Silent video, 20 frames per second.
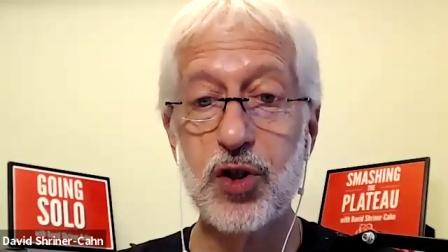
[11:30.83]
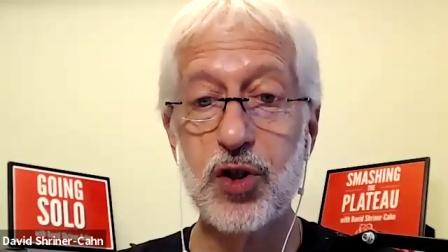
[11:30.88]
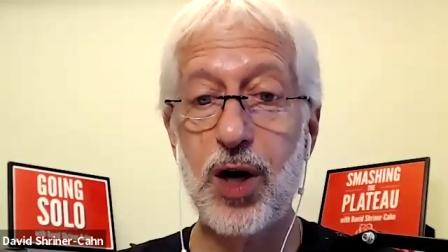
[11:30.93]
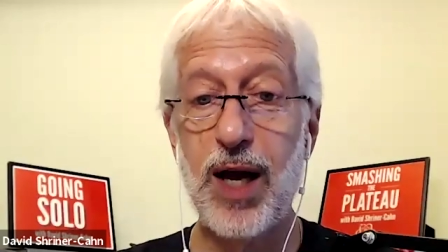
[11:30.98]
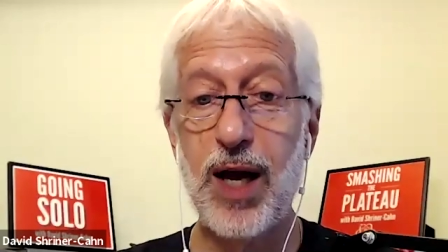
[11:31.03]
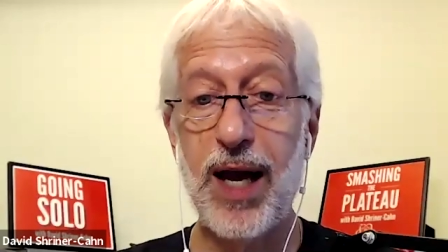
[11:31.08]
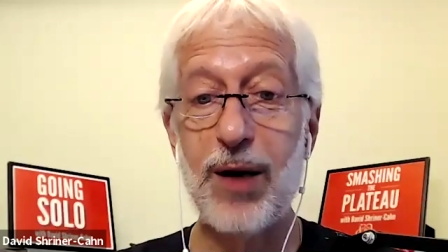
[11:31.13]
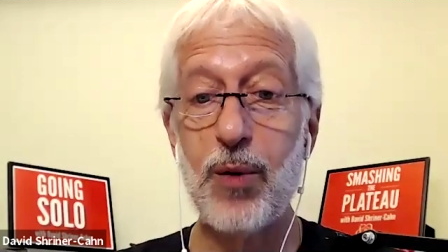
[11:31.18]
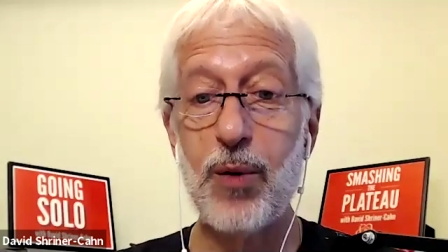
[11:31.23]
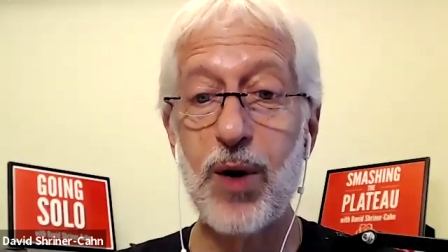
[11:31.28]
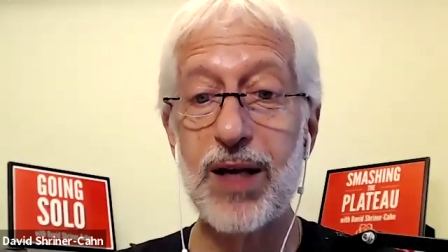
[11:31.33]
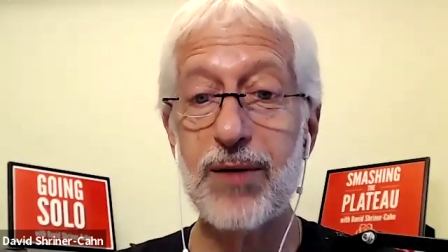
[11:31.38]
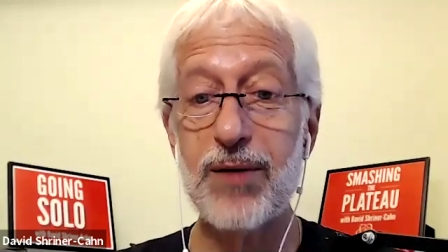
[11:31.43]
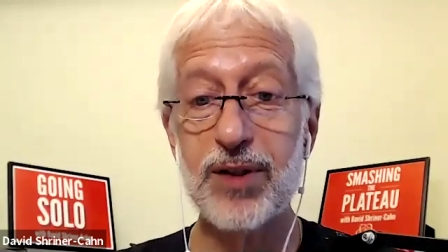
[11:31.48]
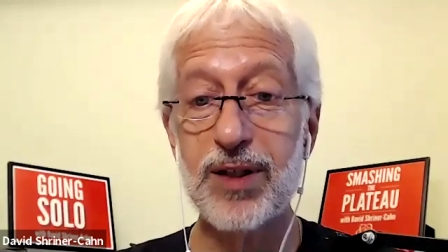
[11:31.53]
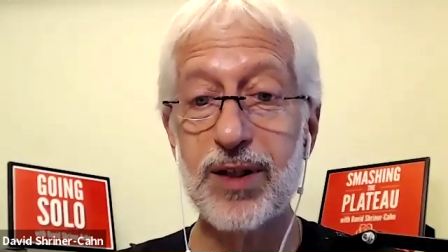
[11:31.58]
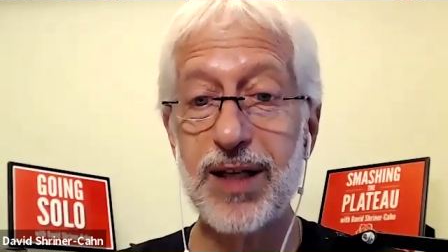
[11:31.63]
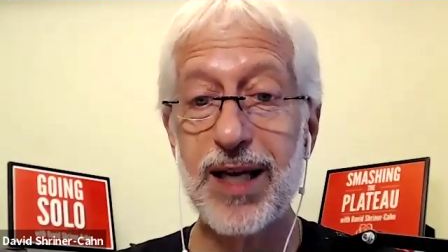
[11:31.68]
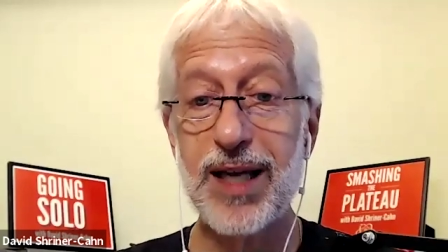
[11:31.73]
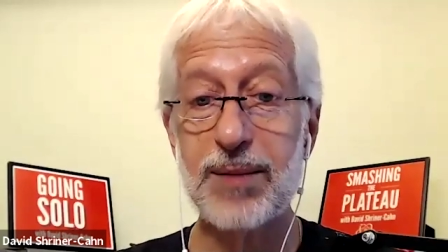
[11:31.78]
how do I
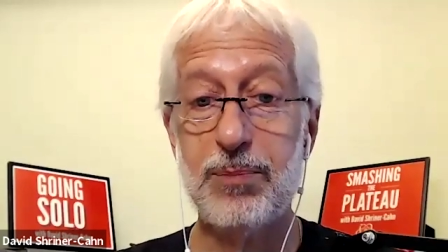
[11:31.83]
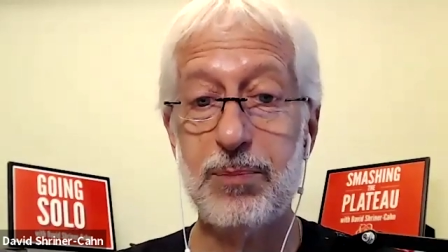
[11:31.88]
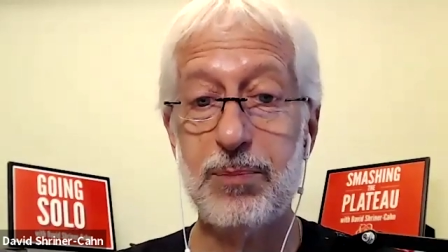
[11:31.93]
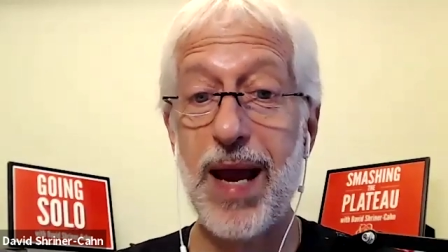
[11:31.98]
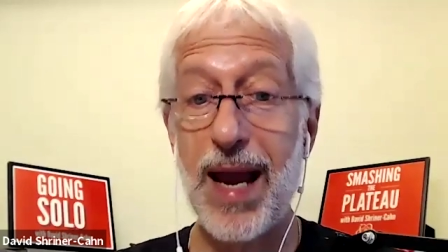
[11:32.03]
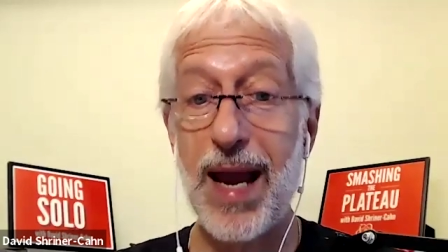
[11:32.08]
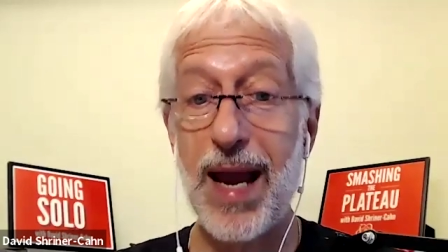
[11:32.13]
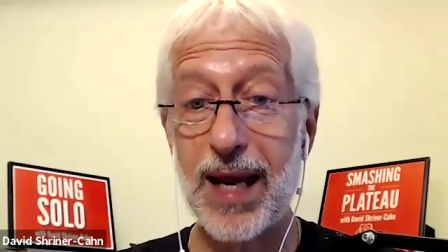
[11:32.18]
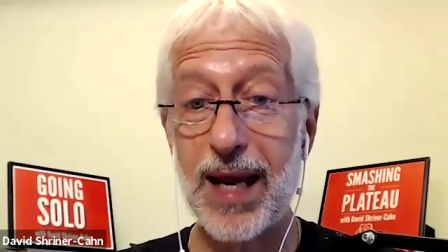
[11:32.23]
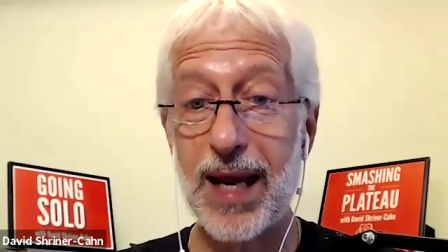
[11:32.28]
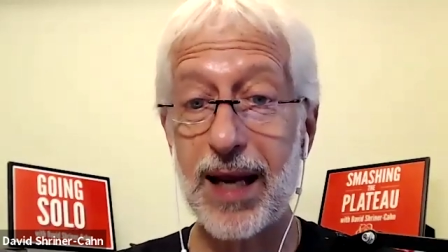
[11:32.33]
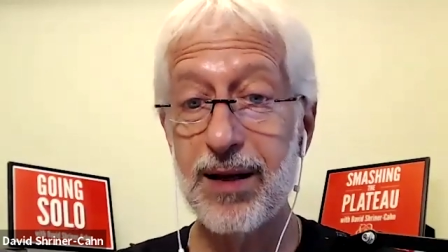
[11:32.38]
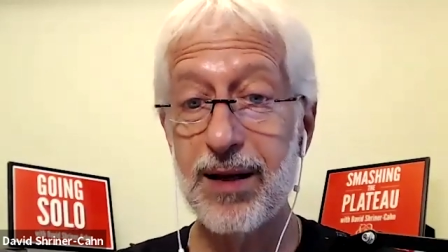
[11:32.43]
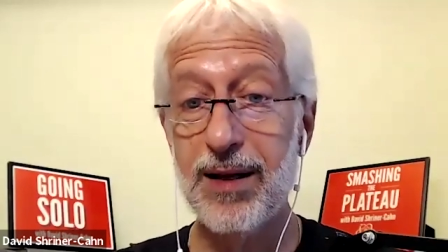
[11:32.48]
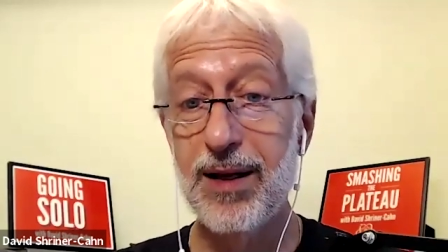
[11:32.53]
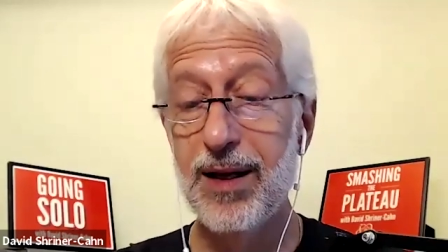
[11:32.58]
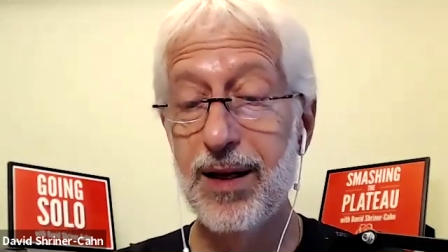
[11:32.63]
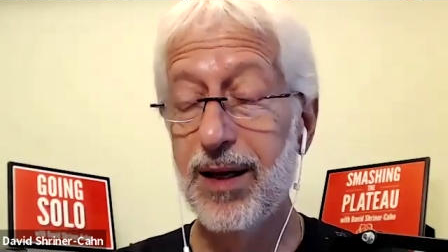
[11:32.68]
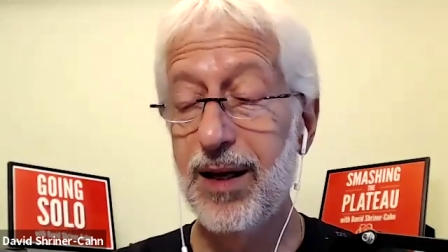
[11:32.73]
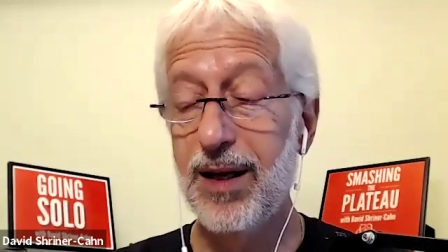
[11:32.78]
even get paid?
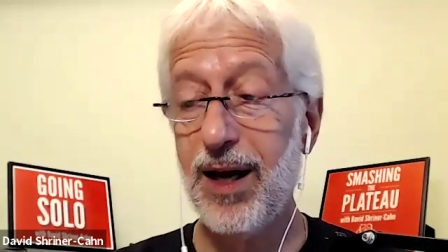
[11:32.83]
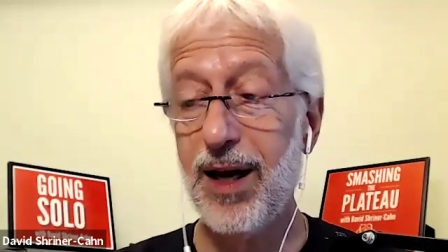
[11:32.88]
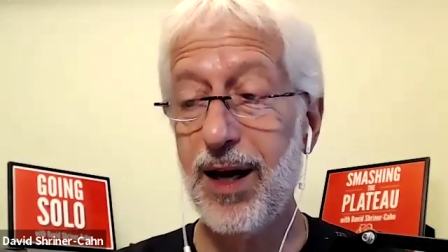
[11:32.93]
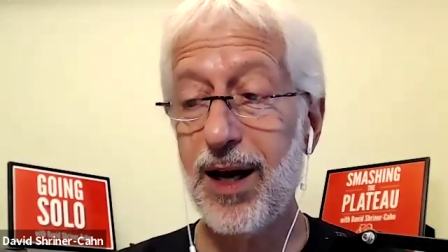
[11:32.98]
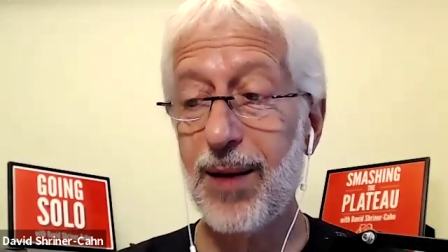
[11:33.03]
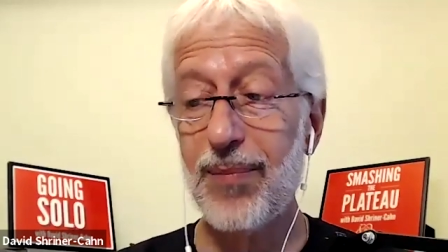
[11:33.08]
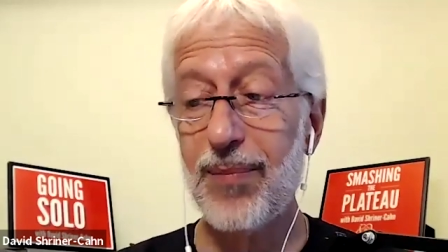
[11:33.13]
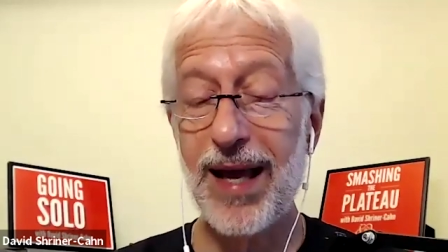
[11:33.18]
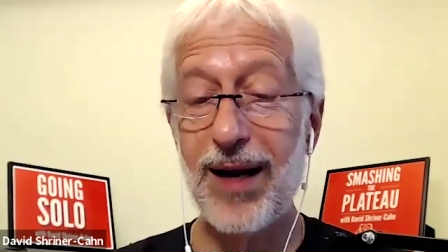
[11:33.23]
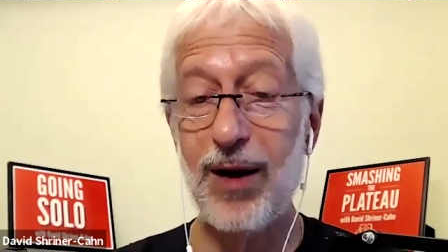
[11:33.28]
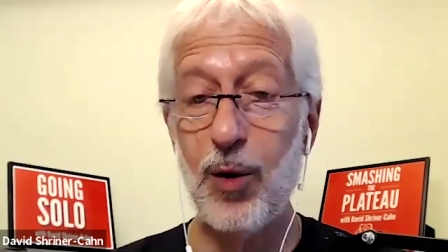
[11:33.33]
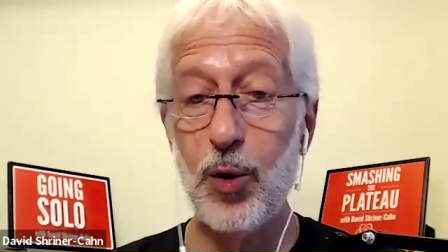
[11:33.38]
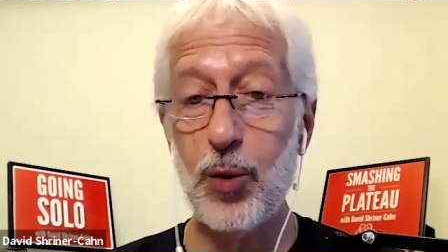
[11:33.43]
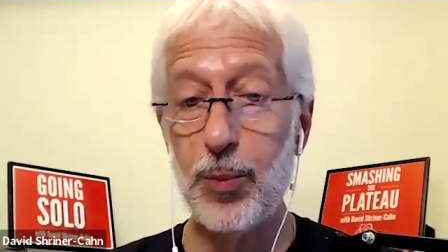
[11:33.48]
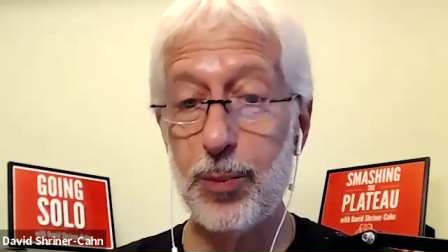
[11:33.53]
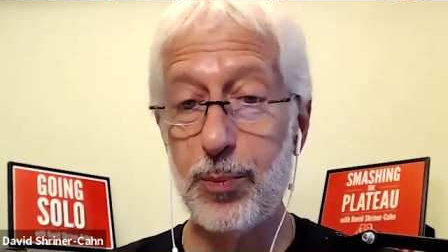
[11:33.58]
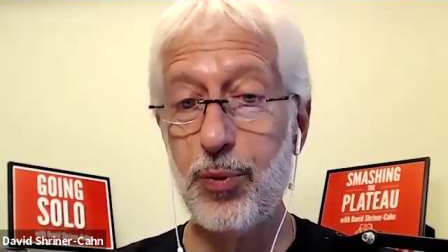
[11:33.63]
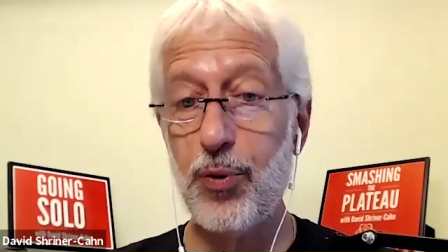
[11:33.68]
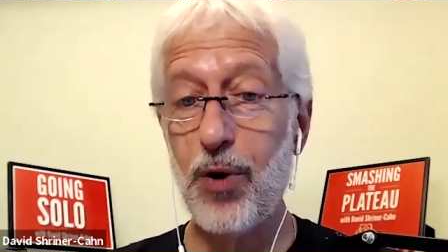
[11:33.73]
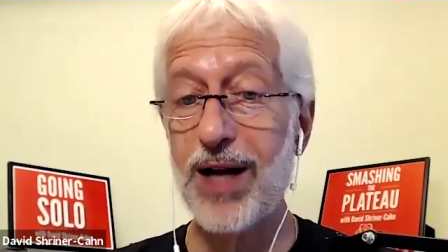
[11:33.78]
Um, that whole
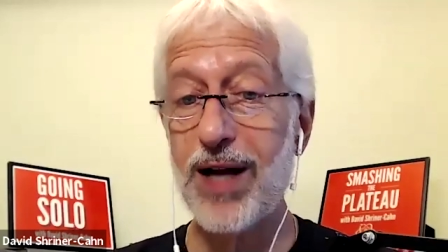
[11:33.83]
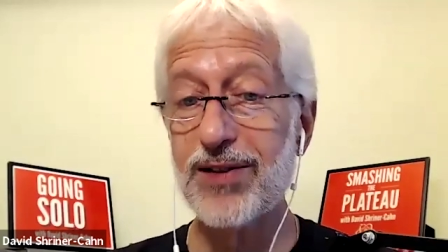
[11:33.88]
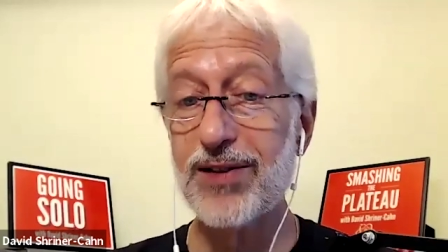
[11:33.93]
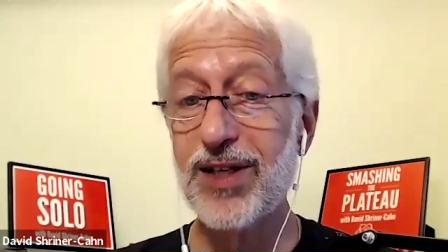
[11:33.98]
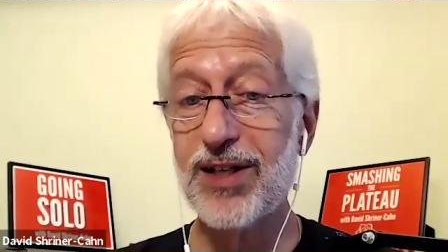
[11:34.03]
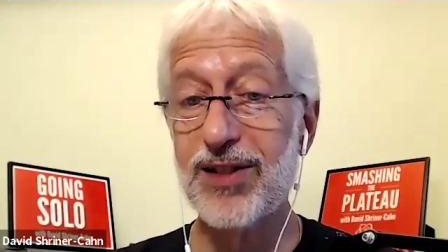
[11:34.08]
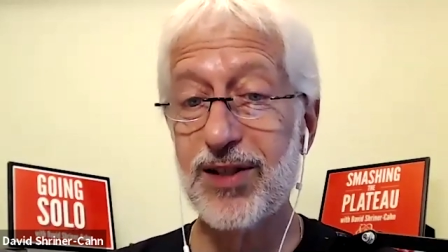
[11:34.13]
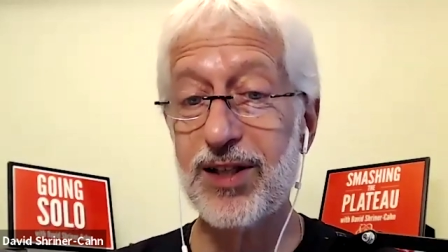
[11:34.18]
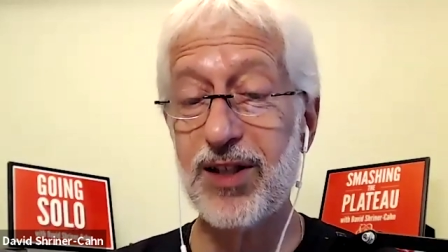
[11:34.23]
process